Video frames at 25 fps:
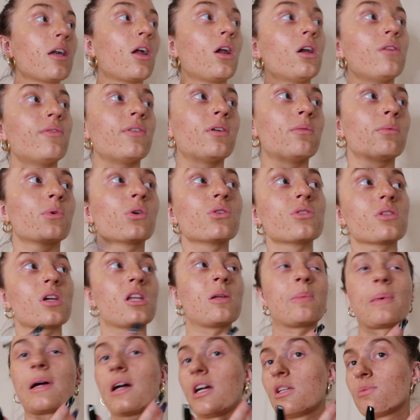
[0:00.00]
only thing I'm concerned
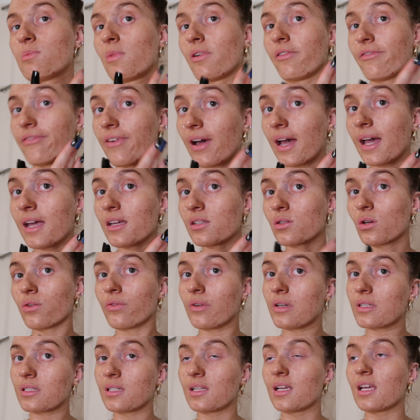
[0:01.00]
about is my face,
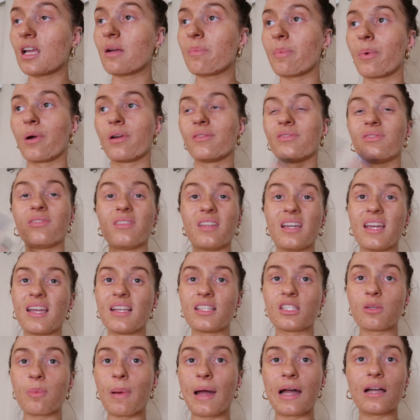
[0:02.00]
obviously, but it
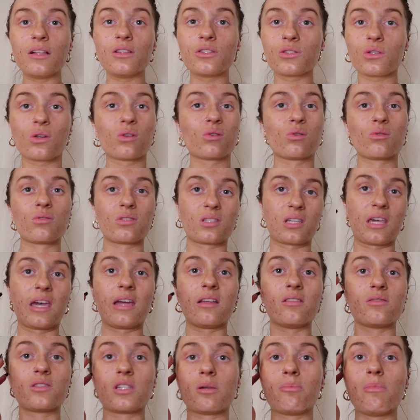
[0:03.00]
depends on your
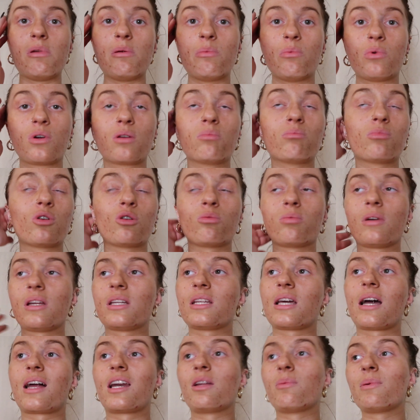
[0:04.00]
skin. Some people can probably
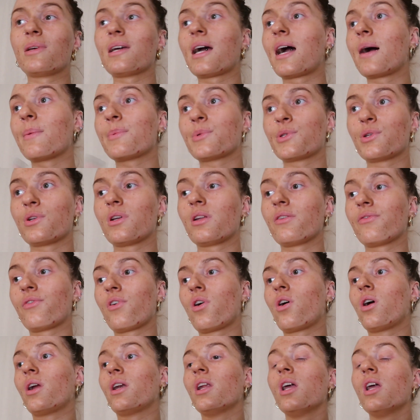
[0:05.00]
tan and be absolutely fine.